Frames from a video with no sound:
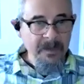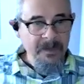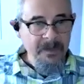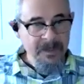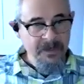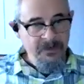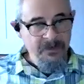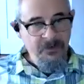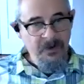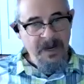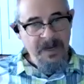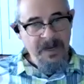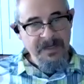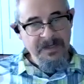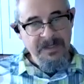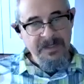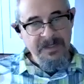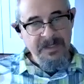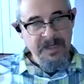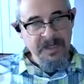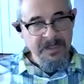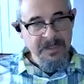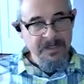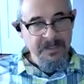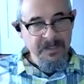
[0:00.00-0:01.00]
that
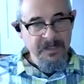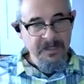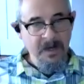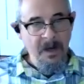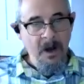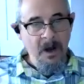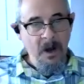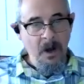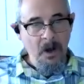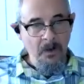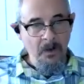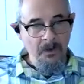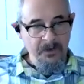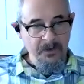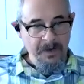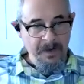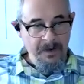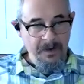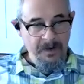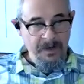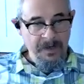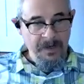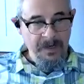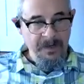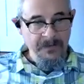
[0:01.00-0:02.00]
transcends all
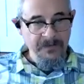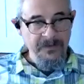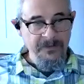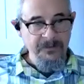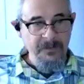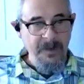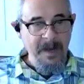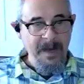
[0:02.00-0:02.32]
narratives.